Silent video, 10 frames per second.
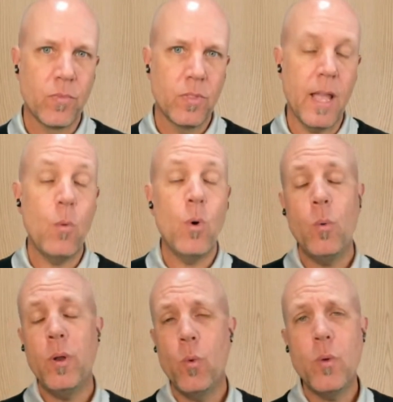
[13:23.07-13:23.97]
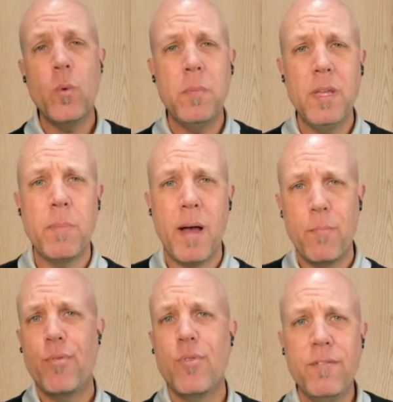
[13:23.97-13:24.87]
Now, what do we mean by
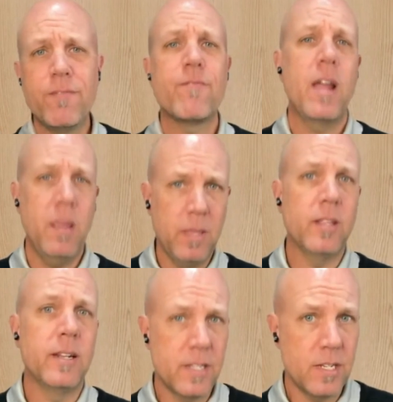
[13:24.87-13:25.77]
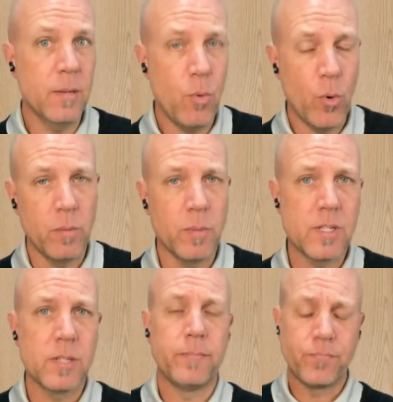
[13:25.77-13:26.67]
pre-framing the listing appointments?